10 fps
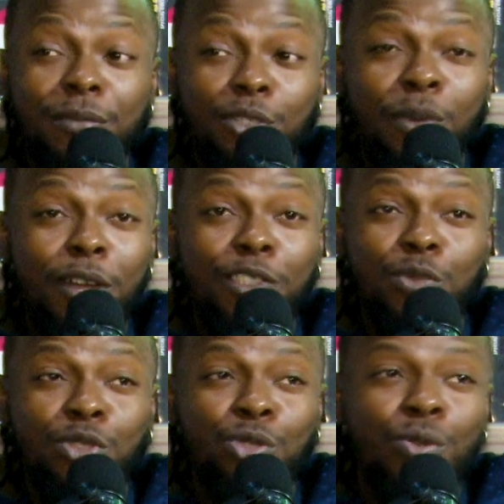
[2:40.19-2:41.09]
to be
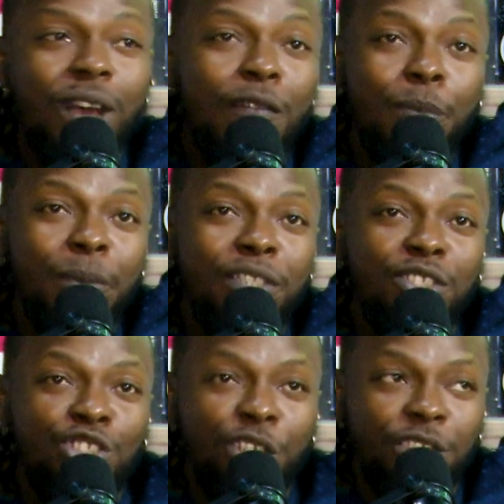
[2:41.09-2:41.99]
honest with you, I haven't been
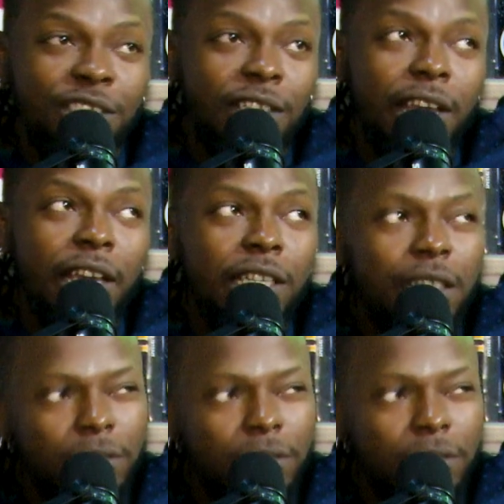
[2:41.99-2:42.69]
to church in like